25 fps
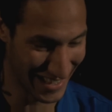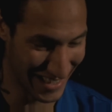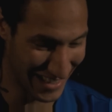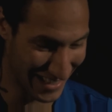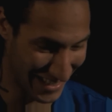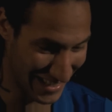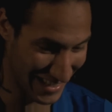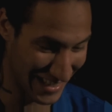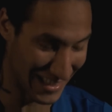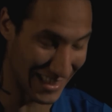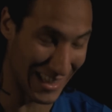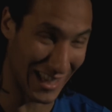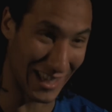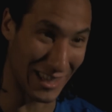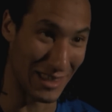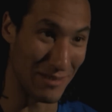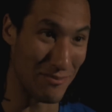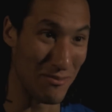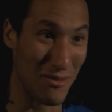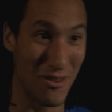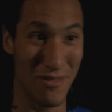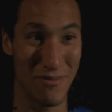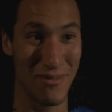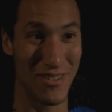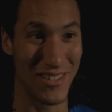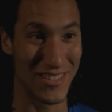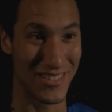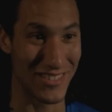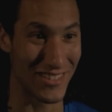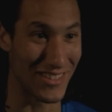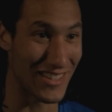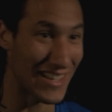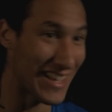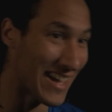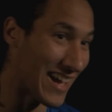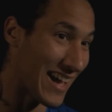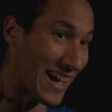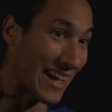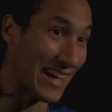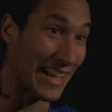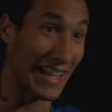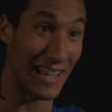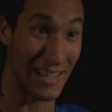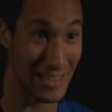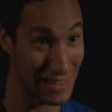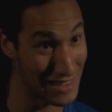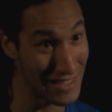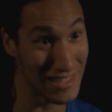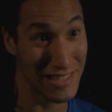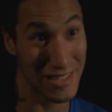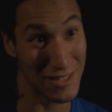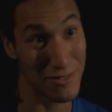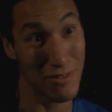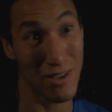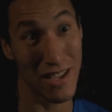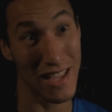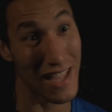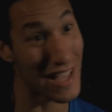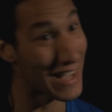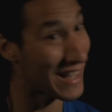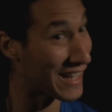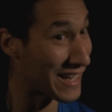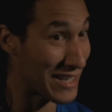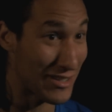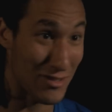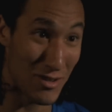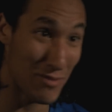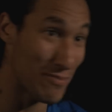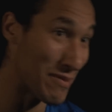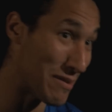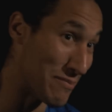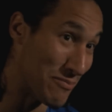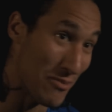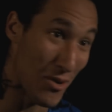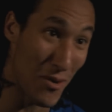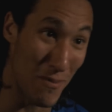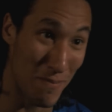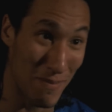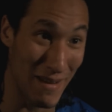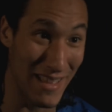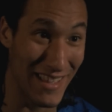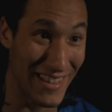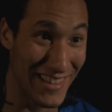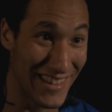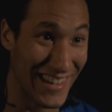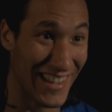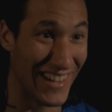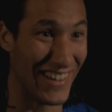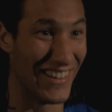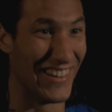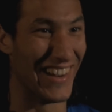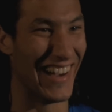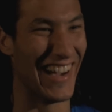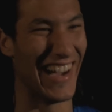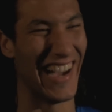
You need like the movement. So yeah, this is why I can dribble more player now.